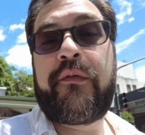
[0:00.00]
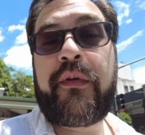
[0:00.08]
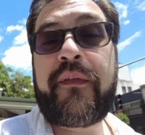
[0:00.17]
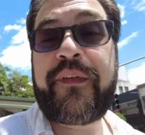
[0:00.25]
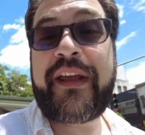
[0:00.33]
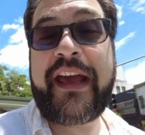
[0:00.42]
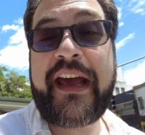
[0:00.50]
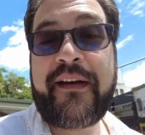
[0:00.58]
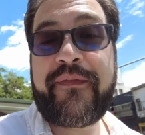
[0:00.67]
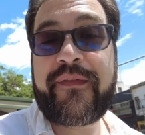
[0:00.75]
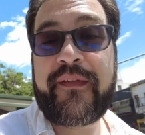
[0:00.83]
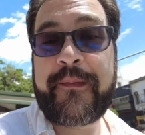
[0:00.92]
roughly
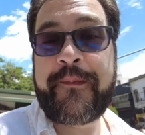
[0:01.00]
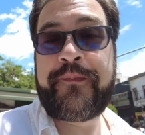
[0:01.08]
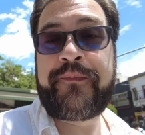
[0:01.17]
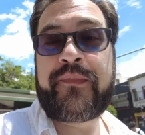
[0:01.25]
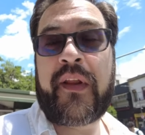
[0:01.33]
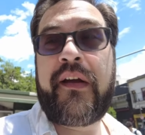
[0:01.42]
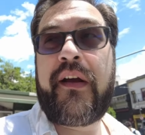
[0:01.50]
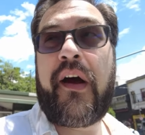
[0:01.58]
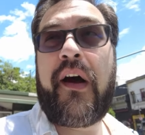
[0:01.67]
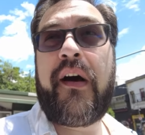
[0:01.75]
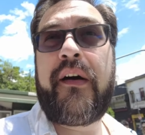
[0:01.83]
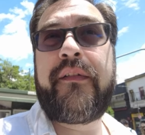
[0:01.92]
half
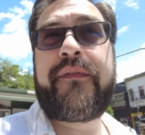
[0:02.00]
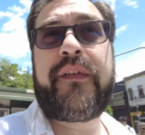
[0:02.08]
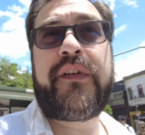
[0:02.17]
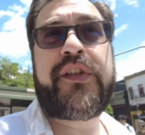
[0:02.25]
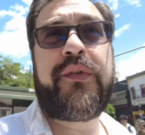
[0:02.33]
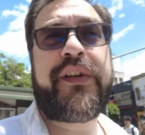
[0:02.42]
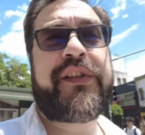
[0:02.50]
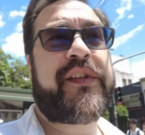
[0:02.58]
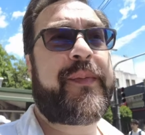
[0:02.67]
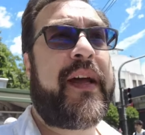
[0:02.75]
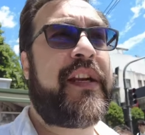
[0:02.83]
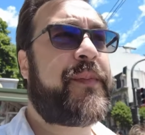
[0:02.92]
of Jewish
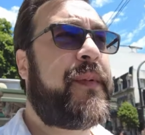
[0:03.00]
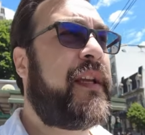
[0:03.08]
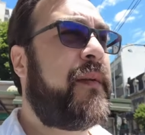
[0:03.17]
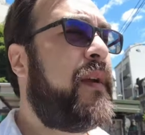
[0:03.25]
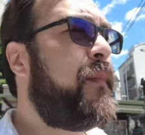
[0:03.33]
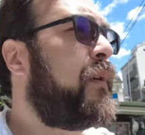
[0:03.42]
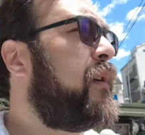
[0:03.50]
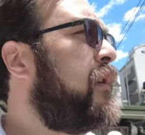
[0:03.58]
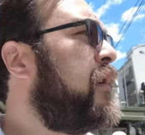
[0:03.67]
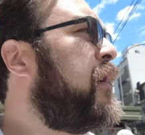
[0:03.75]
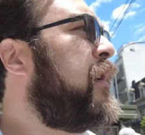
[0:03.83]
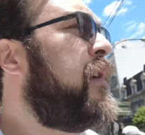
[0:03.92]
Spanish-speaking people
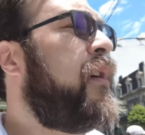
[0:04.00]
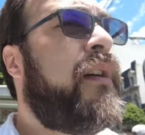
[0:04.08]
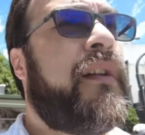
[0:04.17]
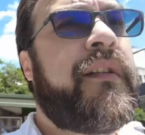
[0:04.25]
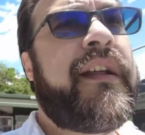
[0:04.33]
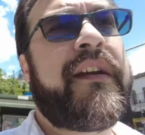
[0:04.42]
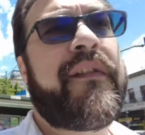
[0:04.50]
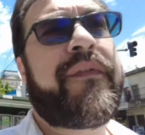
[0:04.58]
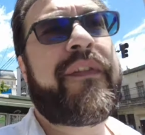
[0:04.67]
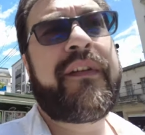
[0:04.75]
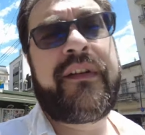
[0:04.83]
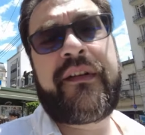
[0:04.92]
live
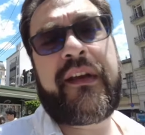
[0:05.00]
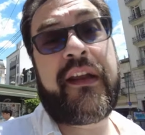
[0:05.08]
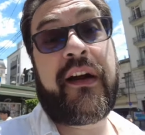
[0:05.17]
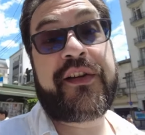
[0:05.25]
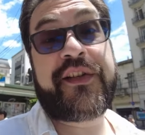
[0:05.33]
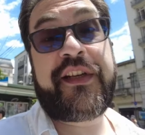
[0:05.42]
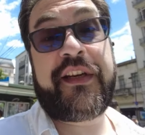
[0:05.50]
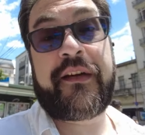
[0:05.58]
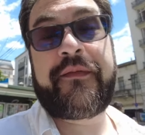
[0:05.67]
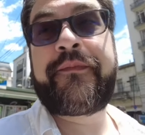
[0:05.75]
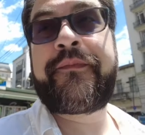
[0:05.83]
in Argentina.